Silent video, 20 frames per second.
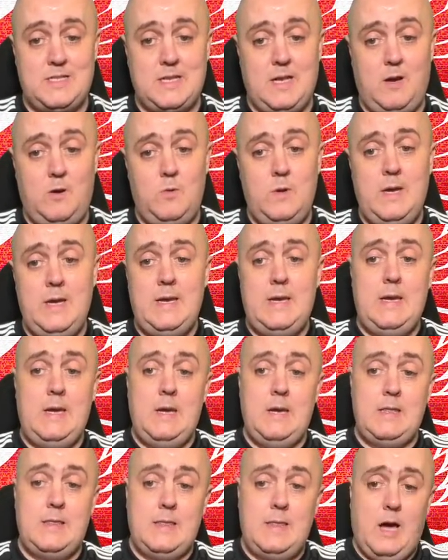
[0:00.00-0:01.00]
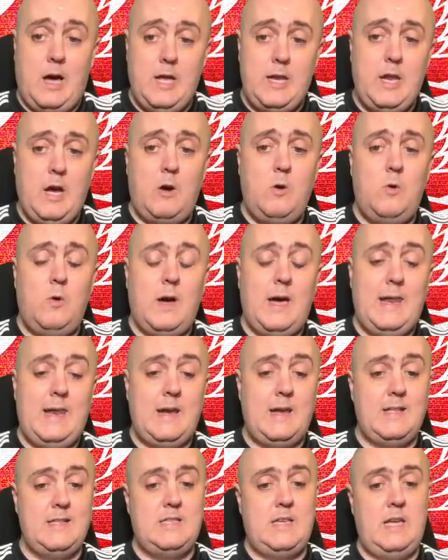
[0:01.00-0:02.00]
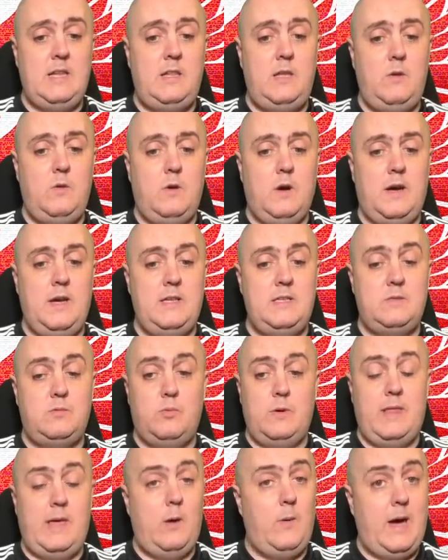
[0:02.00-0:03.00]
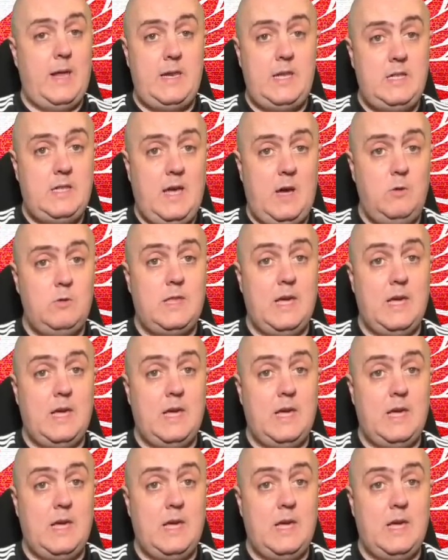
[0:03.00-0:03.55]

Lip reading: So I know, and I can say to you guys without any doubt,